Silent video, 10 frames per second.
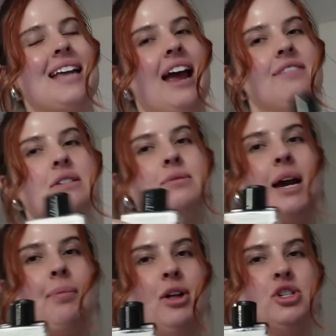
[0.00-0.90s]
have some
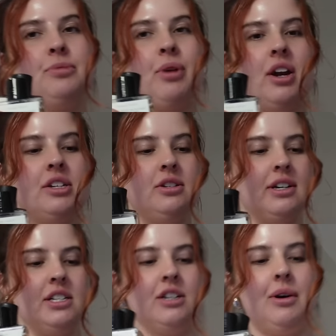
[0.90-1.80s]
Typology products. You
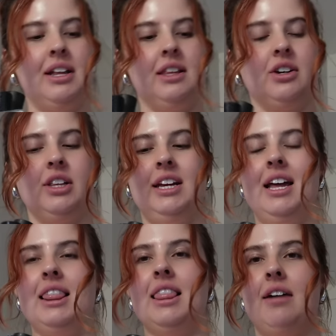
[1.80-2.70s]
guys know I literally
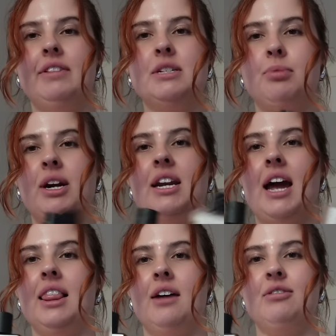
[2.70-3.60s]
love this brand.
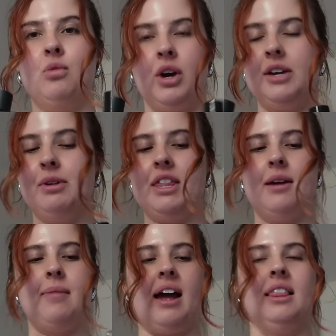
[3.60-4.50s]
I love working with
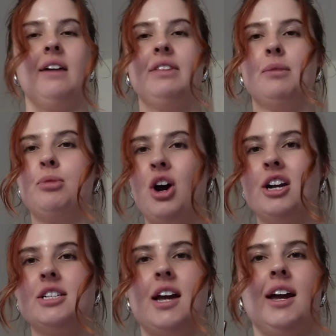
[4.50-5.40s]
them. I love their
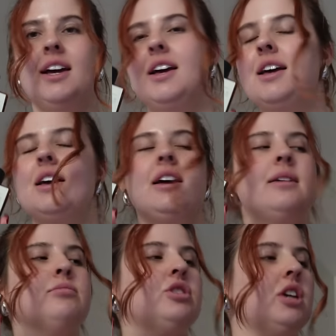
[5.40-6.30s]
products. I
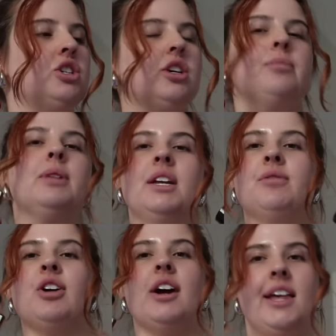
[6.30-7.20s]
am such a
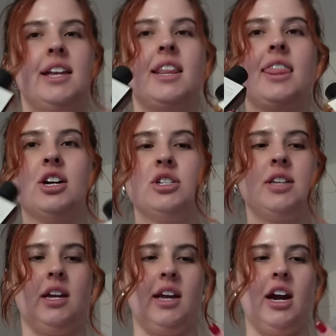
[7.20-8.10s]
believer in their
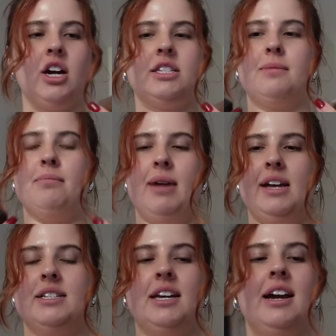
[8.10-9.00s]
skincare. It's
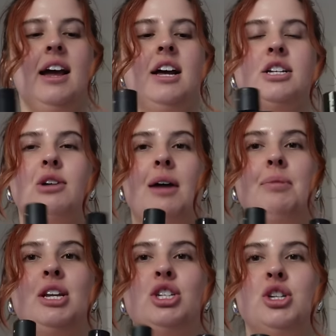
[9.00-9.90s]
amazing. So I've
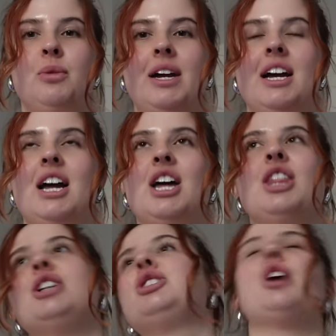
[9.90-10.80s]
been doing
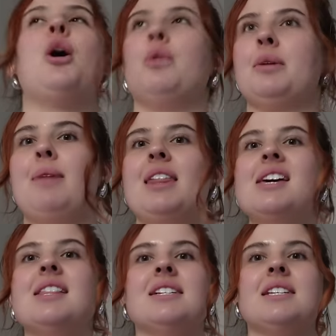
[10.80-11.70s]
the toner
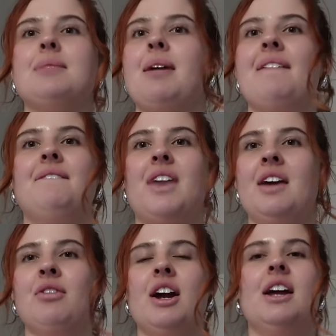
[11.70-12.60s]
method. That's like my
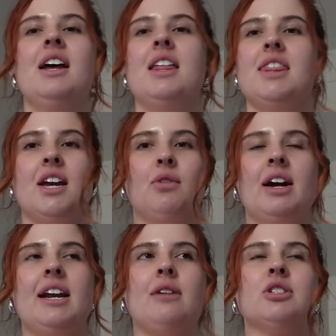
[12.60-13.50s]
favorite thing
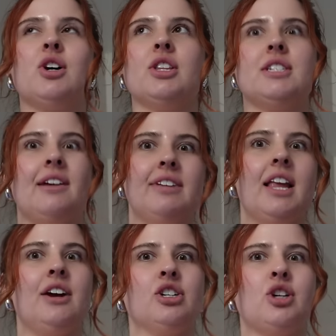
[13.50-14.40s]
right now. It's called the seven
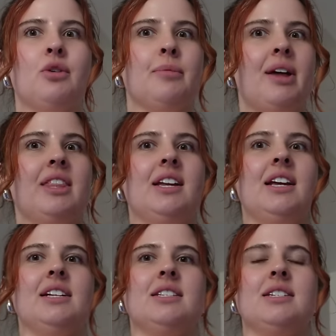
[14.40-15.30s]
layer toner method.
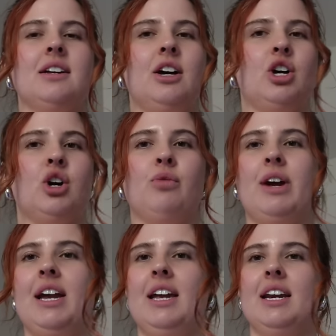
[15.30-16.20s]
It's a
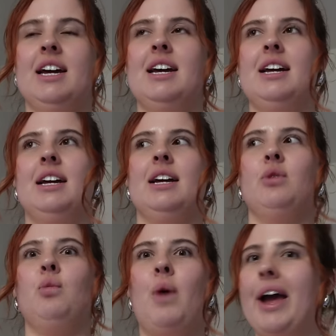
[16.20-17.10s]
Korean
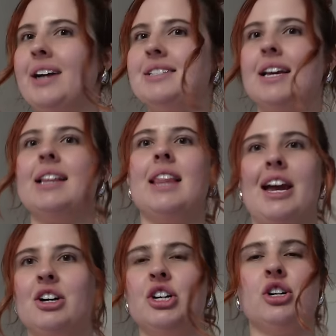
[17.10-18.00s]
way to like
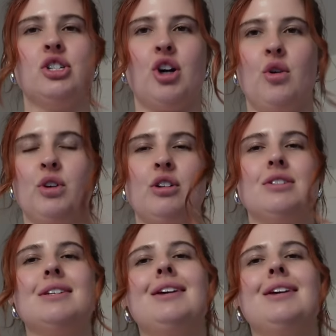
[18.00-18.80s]
layer your toners.